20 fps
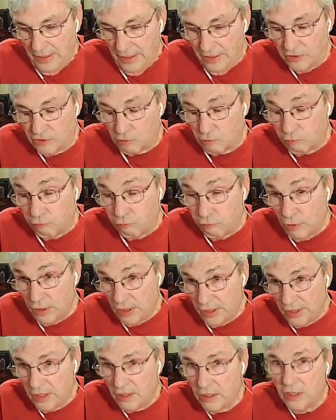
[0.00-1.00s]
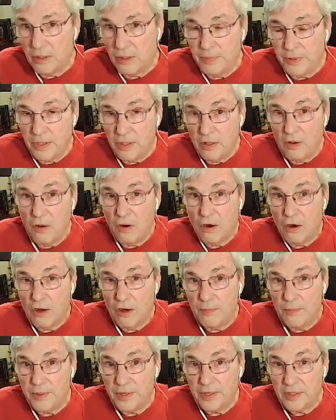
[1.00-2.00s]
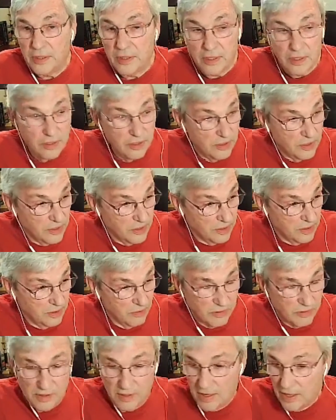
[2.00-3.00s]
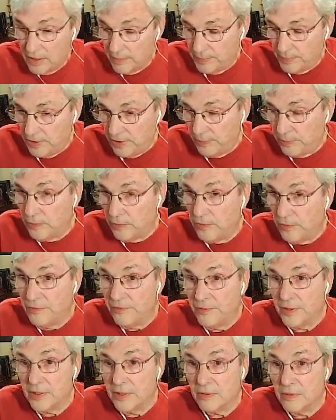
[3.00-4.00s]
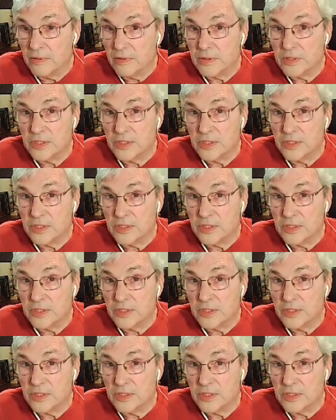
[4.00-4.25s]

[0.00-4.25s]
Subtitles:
it's really going to be hard because there's a lot of people that are